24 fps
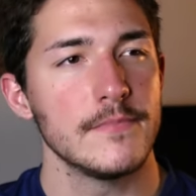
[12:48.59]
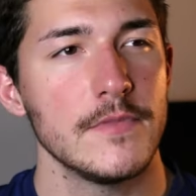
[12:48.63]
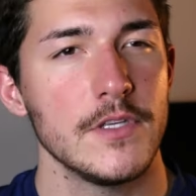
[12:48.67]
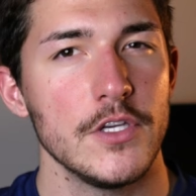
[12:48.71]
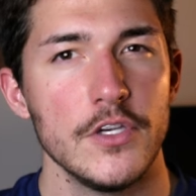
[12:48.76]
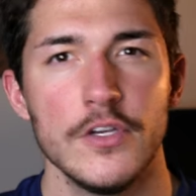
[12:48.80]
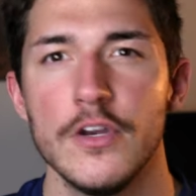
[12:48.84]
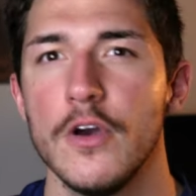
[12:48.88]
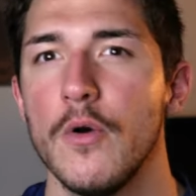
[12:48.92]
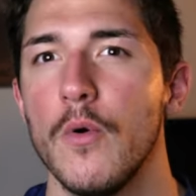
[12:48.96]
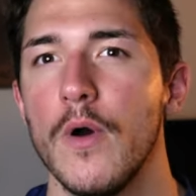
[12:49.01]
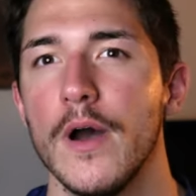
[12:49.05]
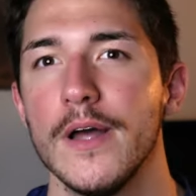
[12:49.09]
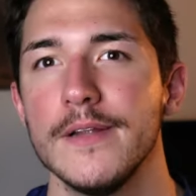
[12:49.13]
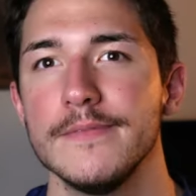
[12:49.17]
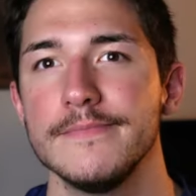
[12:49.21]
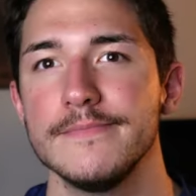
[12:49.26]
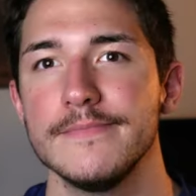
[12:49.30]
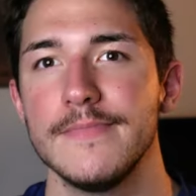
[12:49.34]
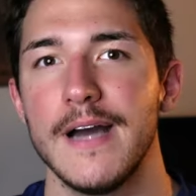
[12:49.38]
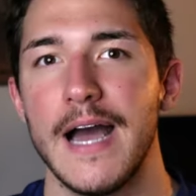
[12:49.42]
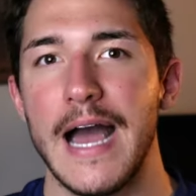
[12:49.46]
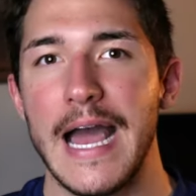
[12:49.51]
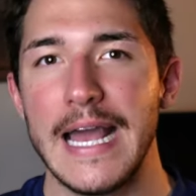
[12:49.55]
you know
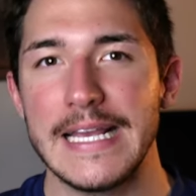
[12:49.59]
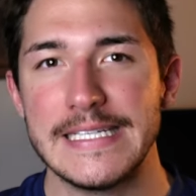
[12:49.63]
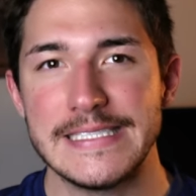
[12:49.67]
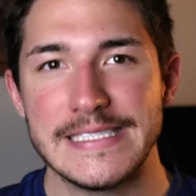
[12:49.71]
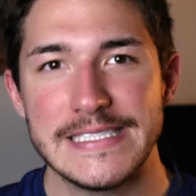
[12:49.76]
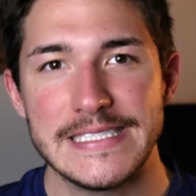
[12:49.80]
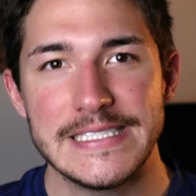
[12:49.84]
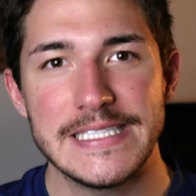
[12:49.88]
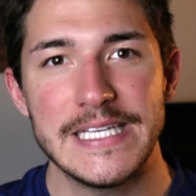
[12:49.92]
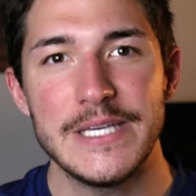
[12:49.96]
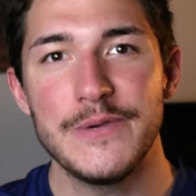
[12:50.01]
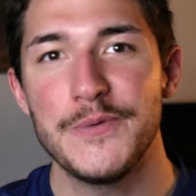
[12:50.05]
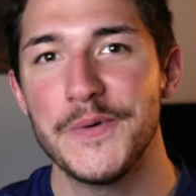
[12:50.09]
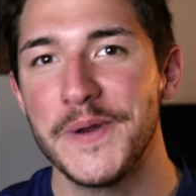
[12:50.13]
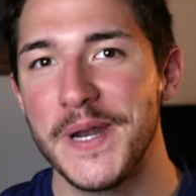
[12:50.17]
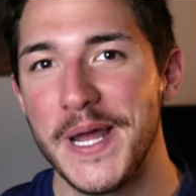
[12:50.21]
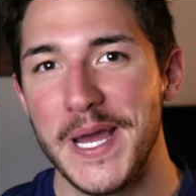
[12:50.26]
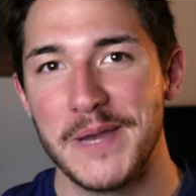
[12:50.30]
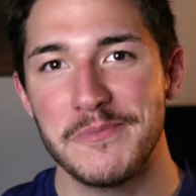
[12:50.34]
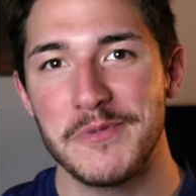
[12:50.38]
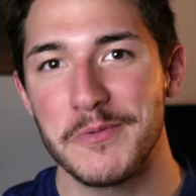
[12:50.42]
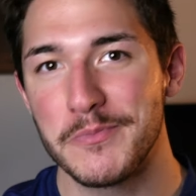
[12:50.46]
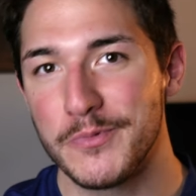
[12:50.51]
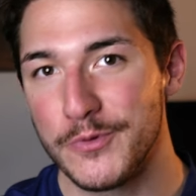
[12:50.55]
what, I see what
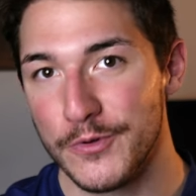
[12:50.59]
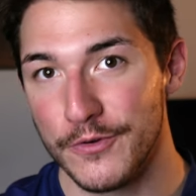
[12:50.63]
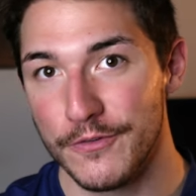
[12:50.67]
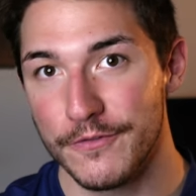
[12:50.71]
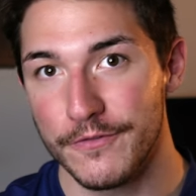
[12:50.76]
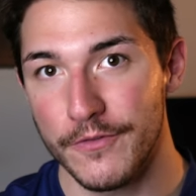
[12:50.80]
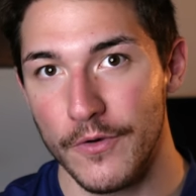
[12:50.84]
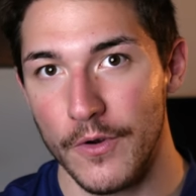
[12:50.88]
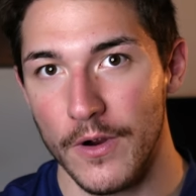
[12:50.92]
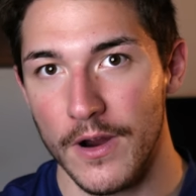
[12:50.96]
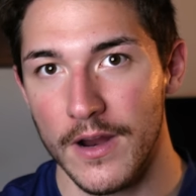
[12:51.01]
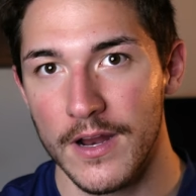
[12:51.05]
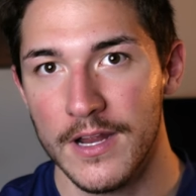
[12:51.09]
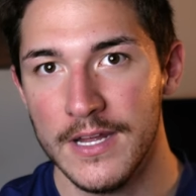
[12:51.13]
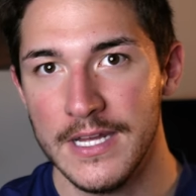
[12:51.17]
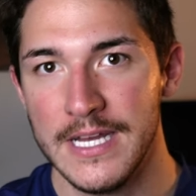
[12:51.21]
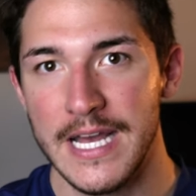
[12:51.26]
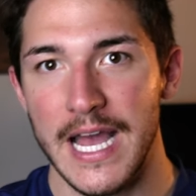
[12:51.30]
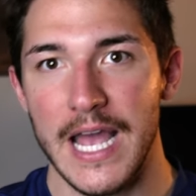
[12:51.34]
I'm approved for.